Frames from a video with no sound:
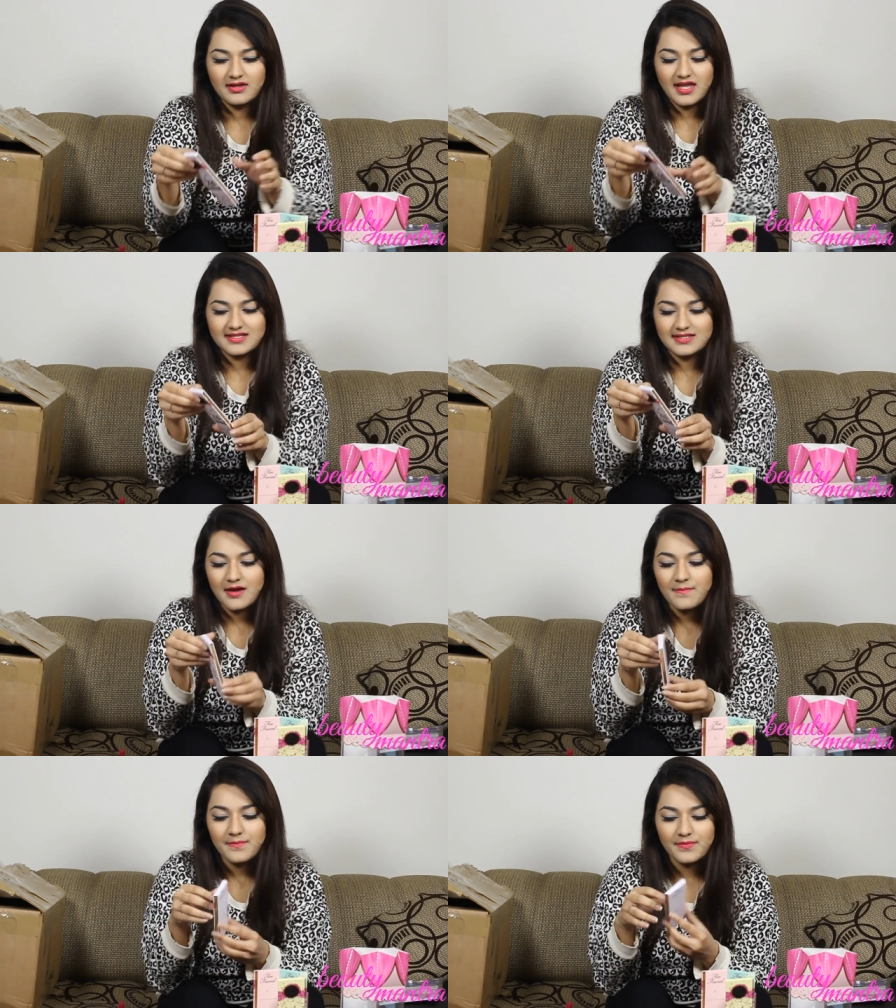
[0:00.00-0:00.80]
Next
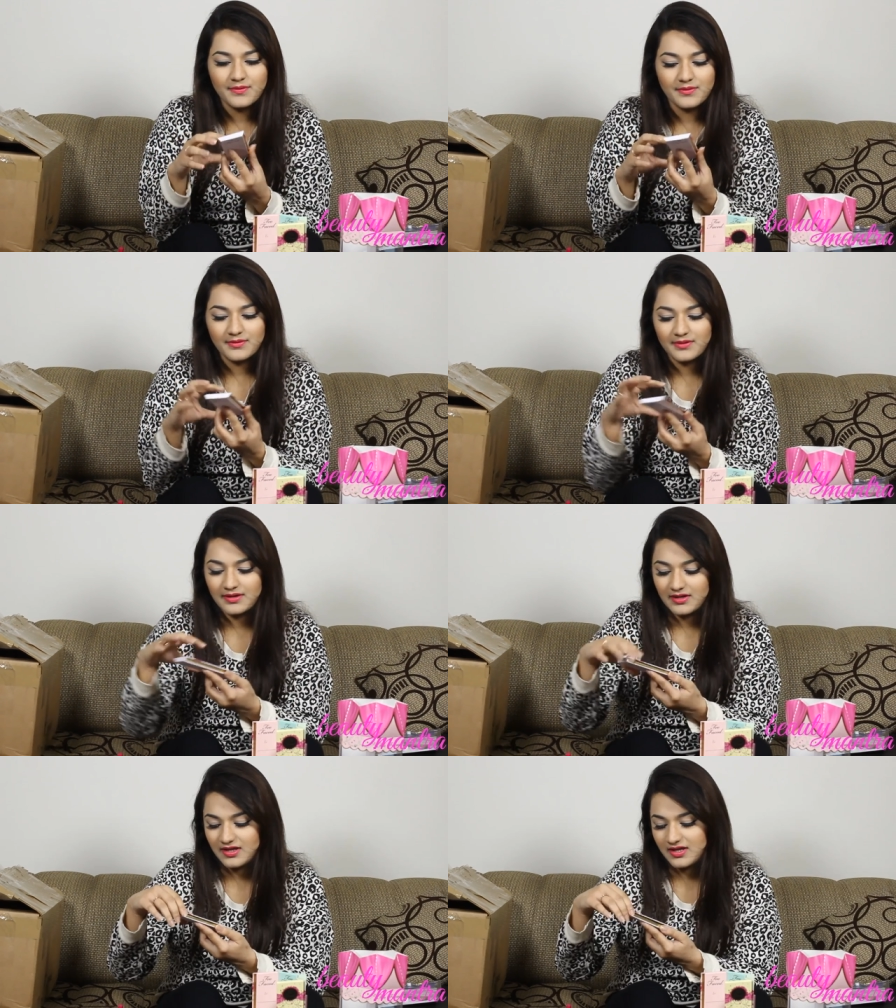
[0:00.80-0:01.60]
up
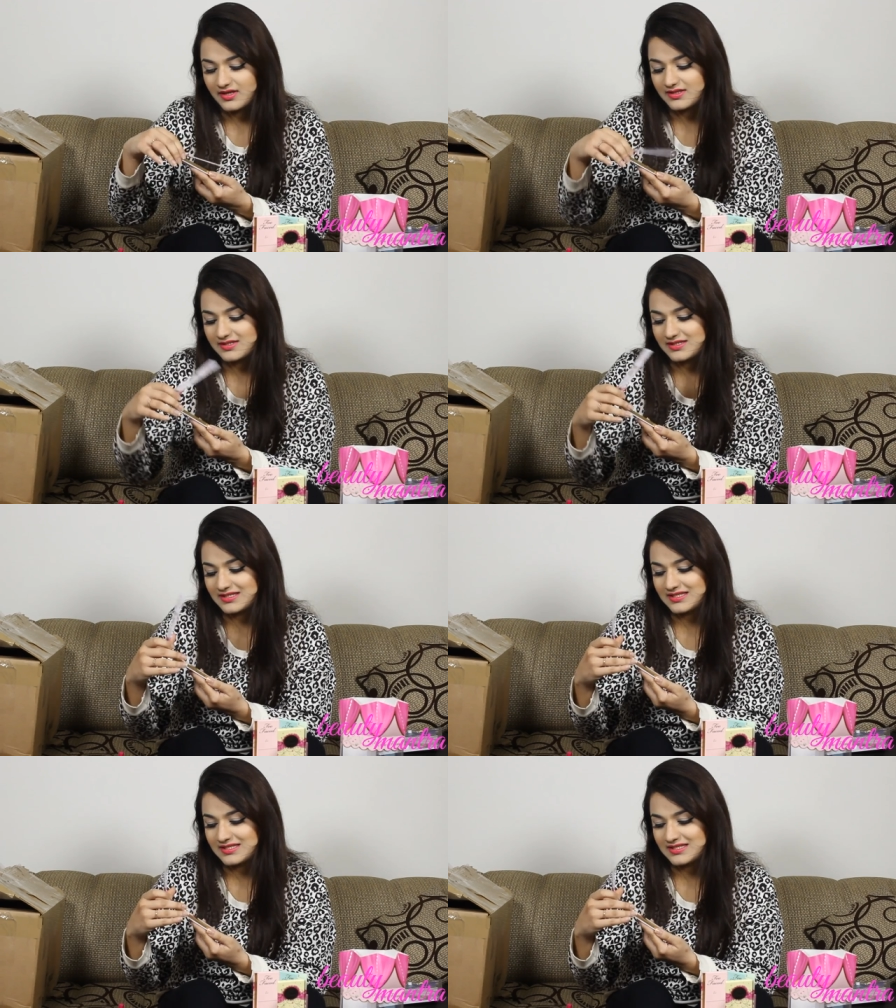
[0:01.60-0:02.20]
is,